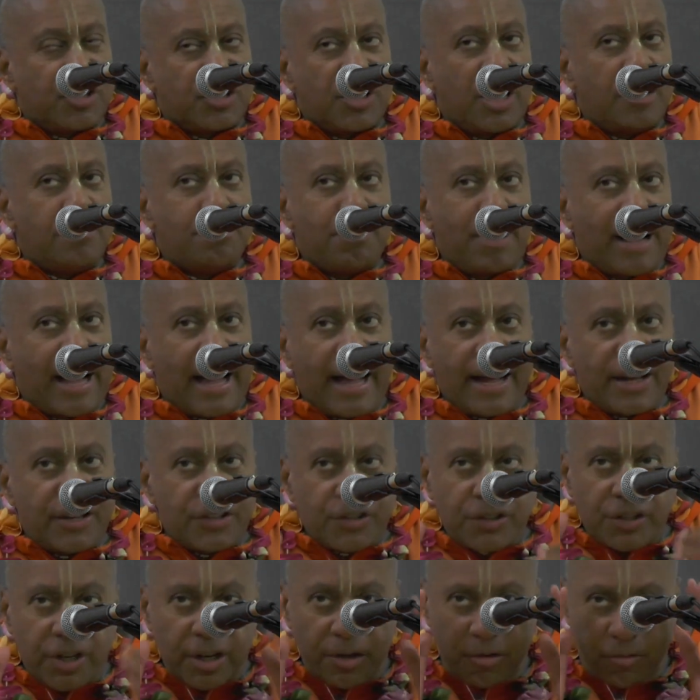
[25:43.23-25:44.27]

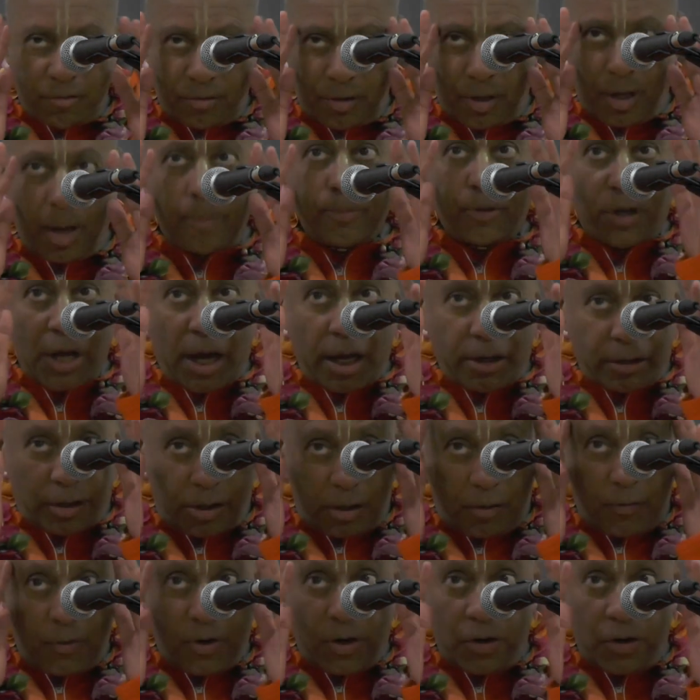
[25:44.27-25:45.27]
unbiased and objective